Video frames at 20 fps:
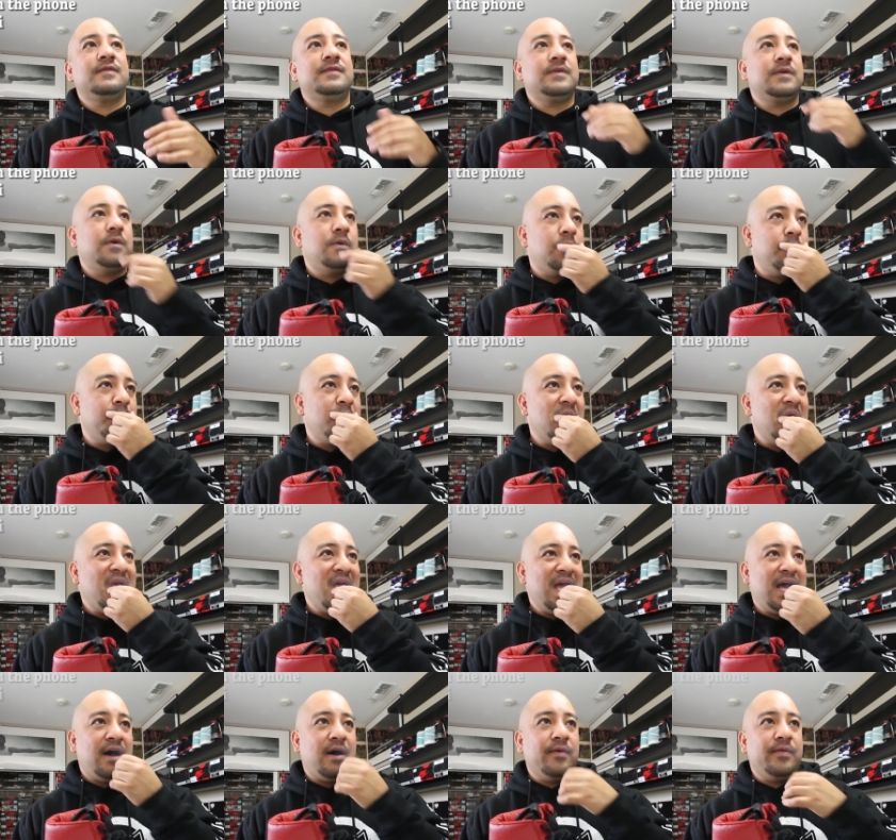So
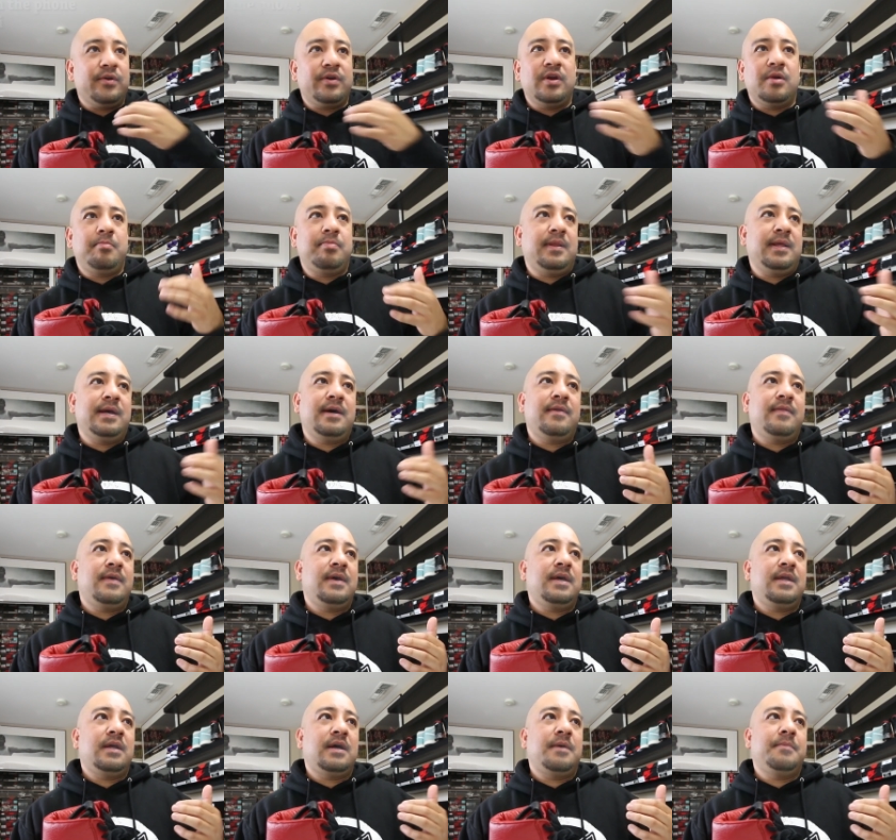how they're gonna play so on
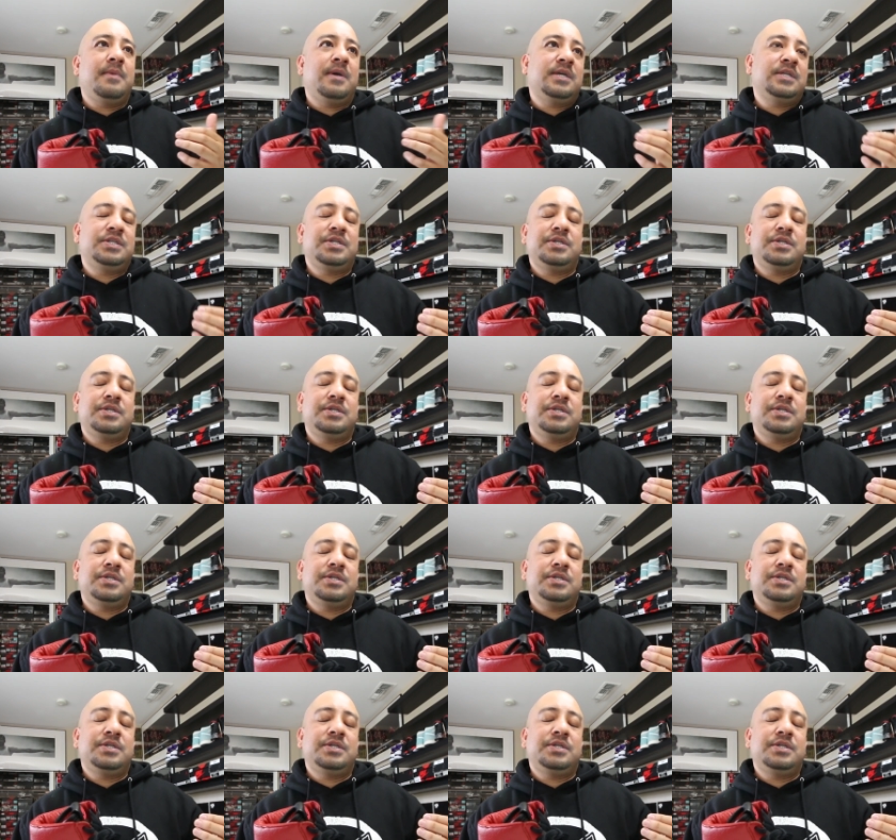that, I'm not